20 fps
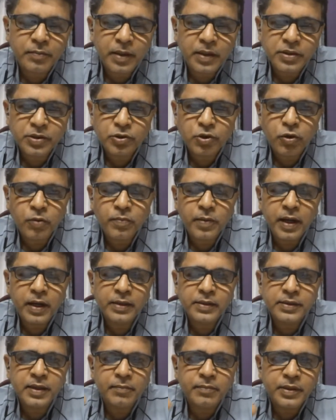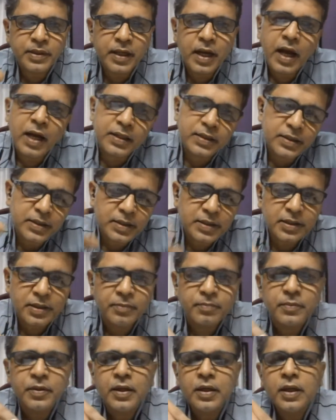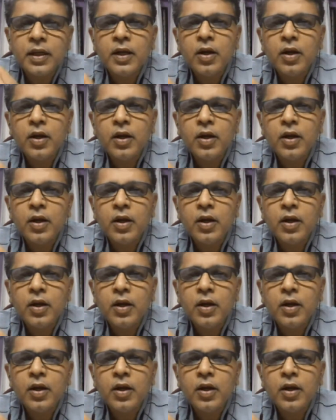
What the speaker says: a bus stop, and somebody asks him